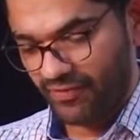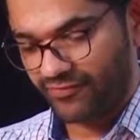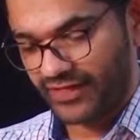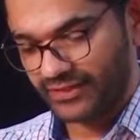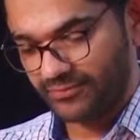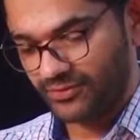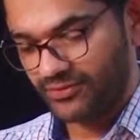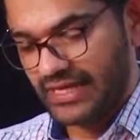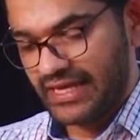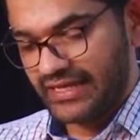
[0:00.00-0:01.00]

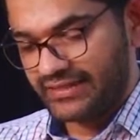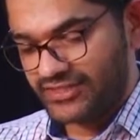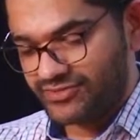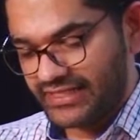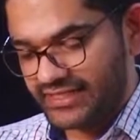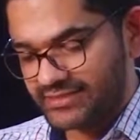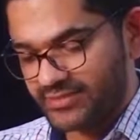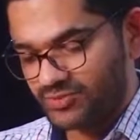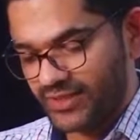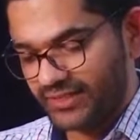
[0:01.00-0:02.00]
Furthermore, the treaties
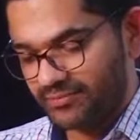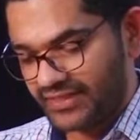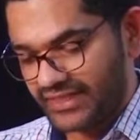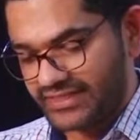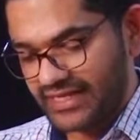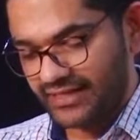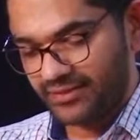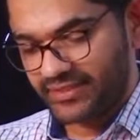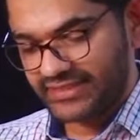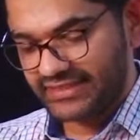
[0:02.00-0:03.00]
between the British and
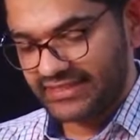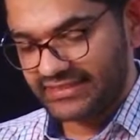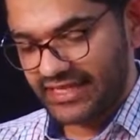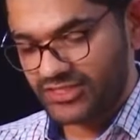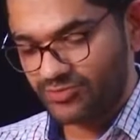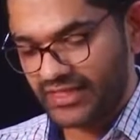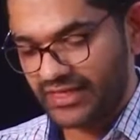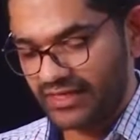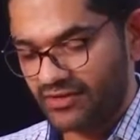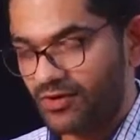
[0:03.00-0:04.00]
the princely states were
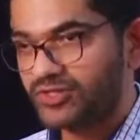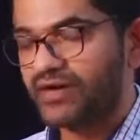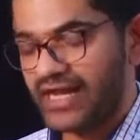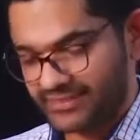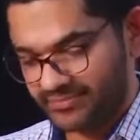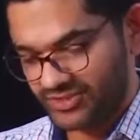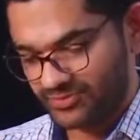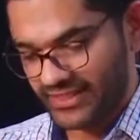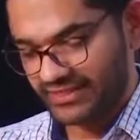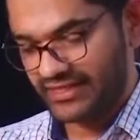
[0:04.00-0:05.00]
like contracts
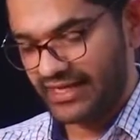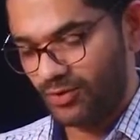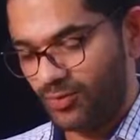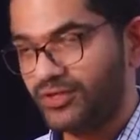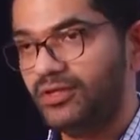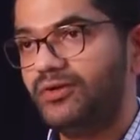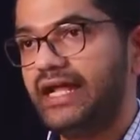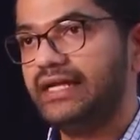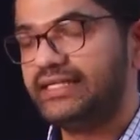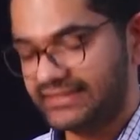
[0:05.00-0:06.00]
between an overlord
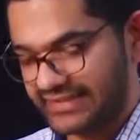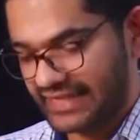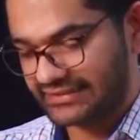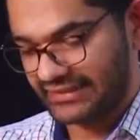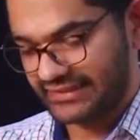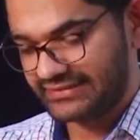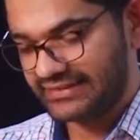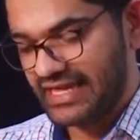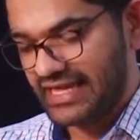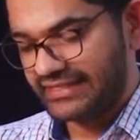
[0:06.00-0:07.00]
and his
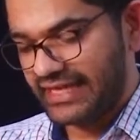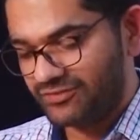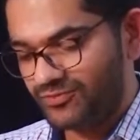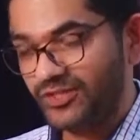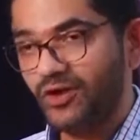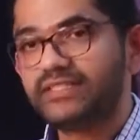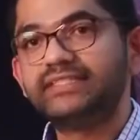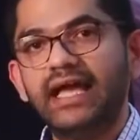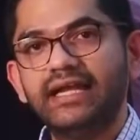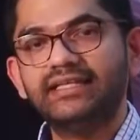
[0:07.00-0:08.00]
satellites that would not
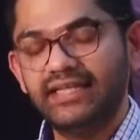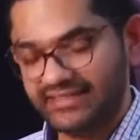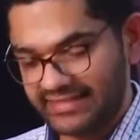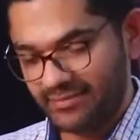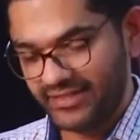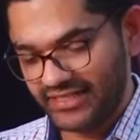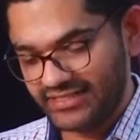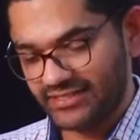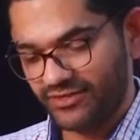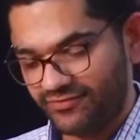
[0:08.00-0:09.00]
stand the
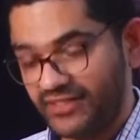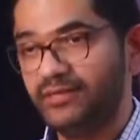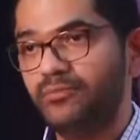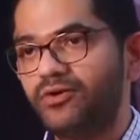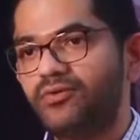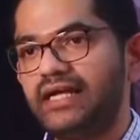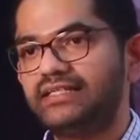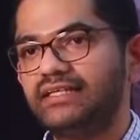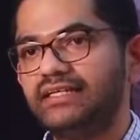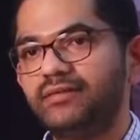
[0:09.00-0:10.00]
examination of a
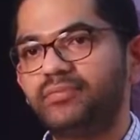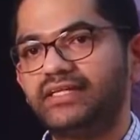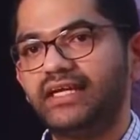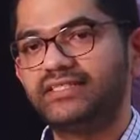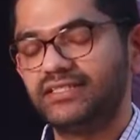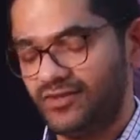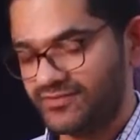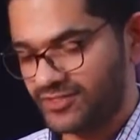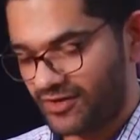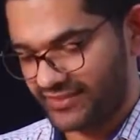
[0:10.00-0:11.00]
democratic interpretation of
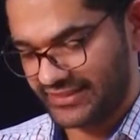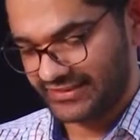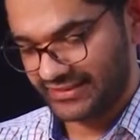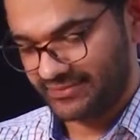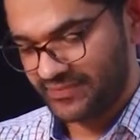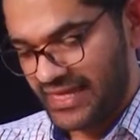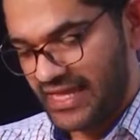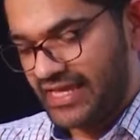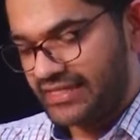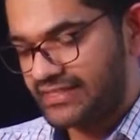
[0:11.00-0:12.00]
sovereignty.
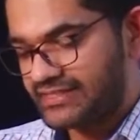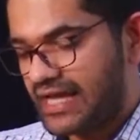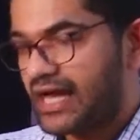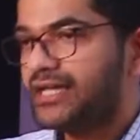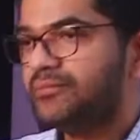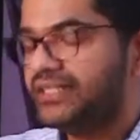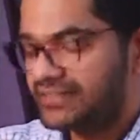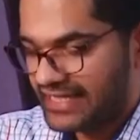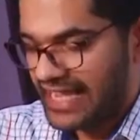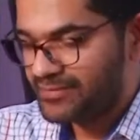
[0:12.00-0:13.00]
This
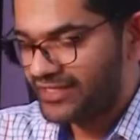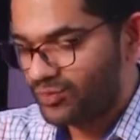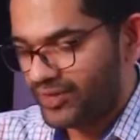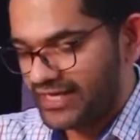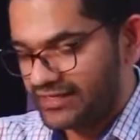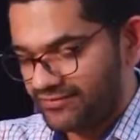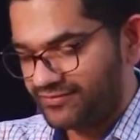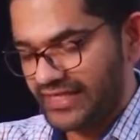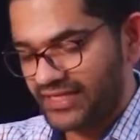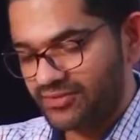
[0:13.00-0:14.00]
argument came in the wake
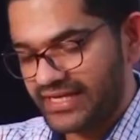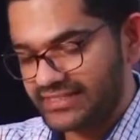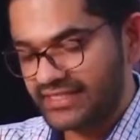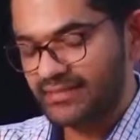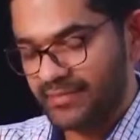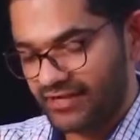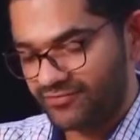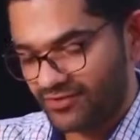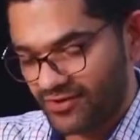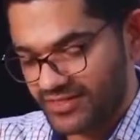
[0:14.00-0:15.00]
of increasing demand
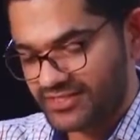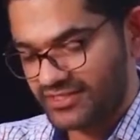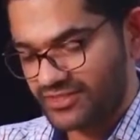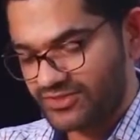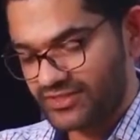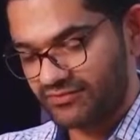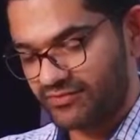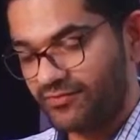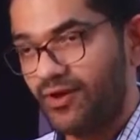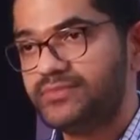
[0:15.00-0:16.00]
for constitutional
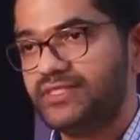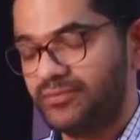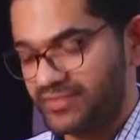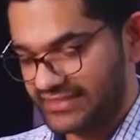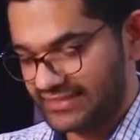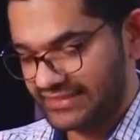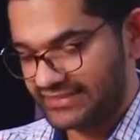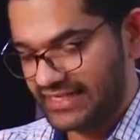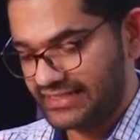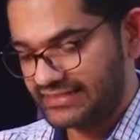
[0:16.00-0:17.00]
reforms in the princely
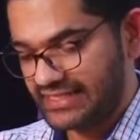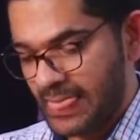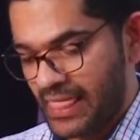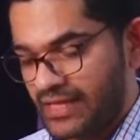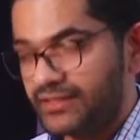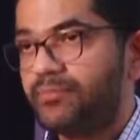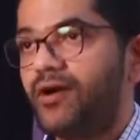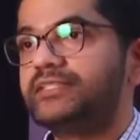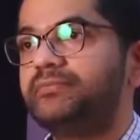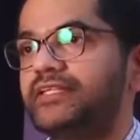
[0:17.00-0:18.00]
states, the
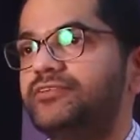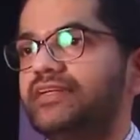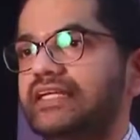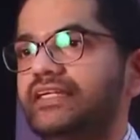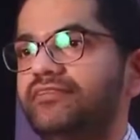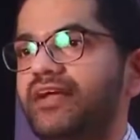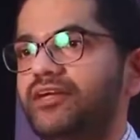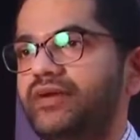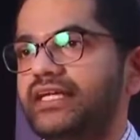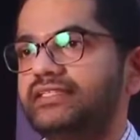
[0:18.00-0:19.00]
prospect of an Indian
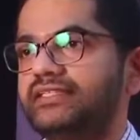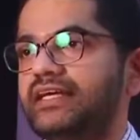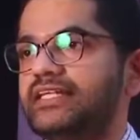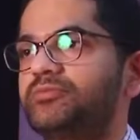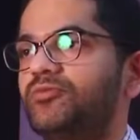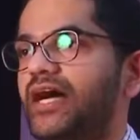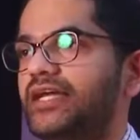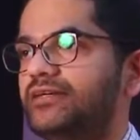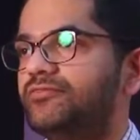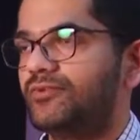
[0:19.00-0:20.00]
federation, as
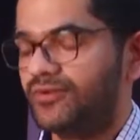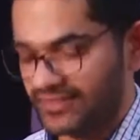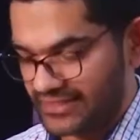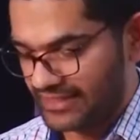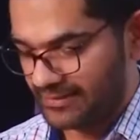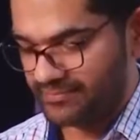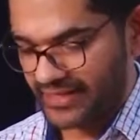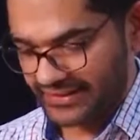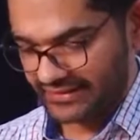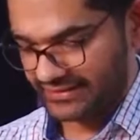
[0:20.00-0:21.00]
provided for
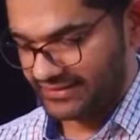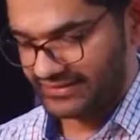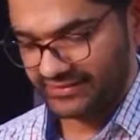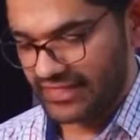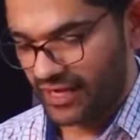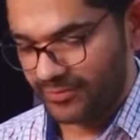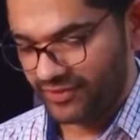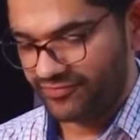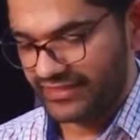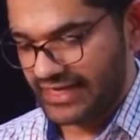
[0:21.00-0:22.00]
by the Government
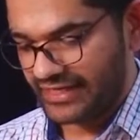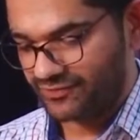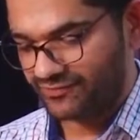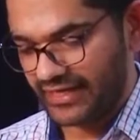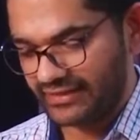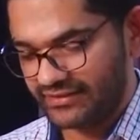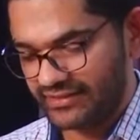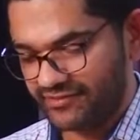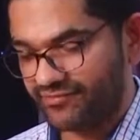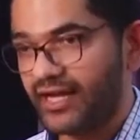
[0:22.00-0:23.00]
of India Act of
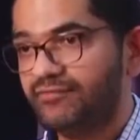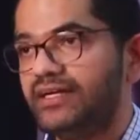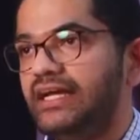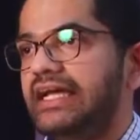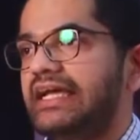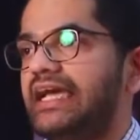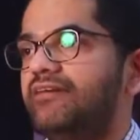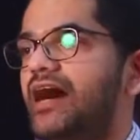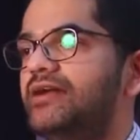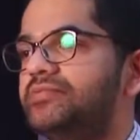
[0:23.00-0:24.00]
1935,
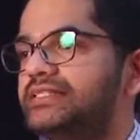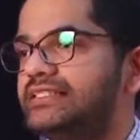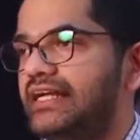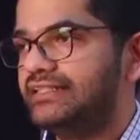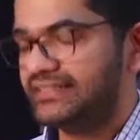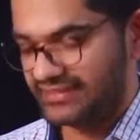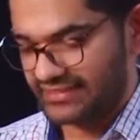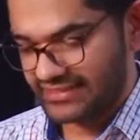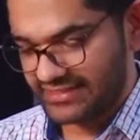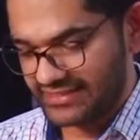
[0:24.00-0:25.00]
gave unprecedented
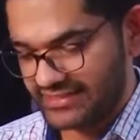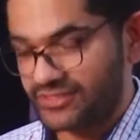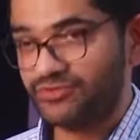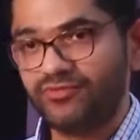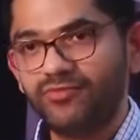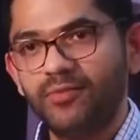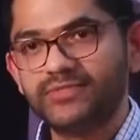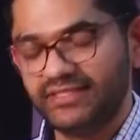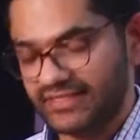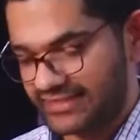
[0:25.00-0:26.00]
urgency to
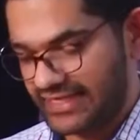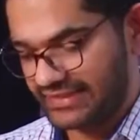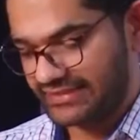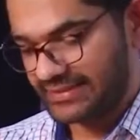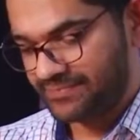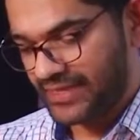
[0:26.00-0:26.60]
reforms in the states.